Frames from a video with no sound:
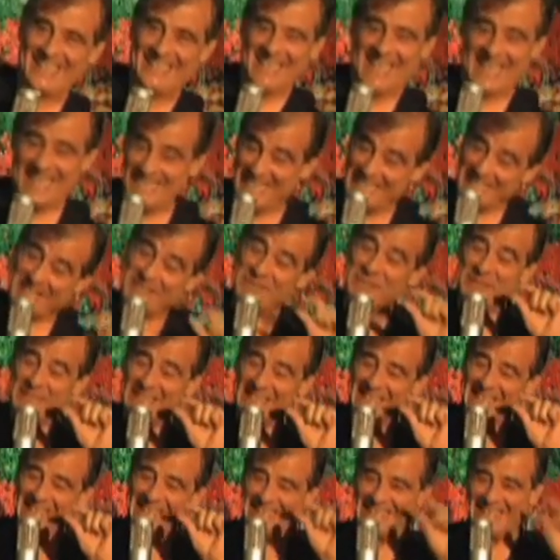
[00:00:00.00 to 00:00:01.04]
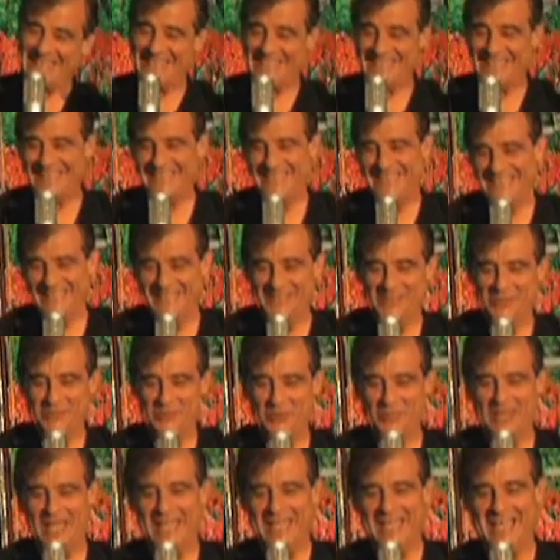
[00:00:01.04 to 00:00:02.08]
A little bit.
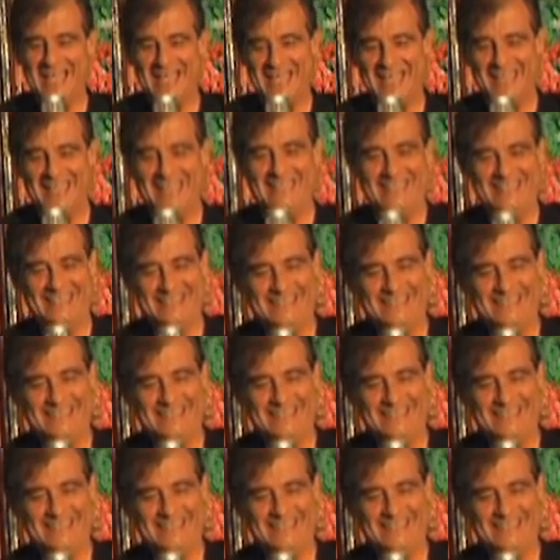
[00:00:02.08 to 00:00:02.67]
Ooh la la.